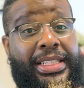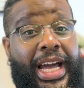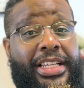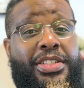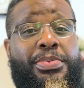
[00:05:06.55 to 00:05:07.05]

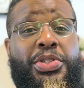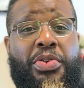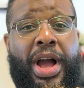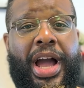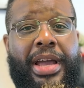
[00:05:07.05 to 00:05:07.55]
Like,
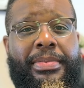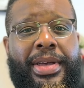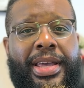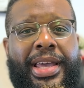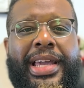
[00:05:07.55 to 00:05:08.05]
subscribe,
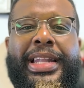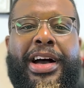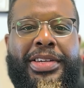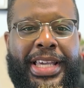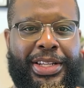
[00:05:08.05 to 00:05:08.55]
and
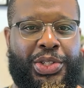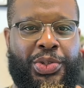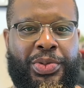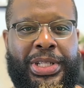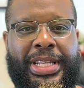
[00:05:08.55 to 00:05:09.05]
I'll catch
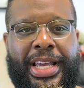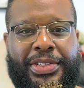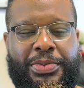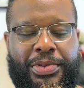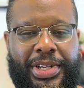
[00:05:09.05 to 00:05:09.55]
you in the
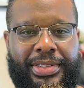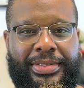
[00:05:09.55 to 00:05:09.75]
next one.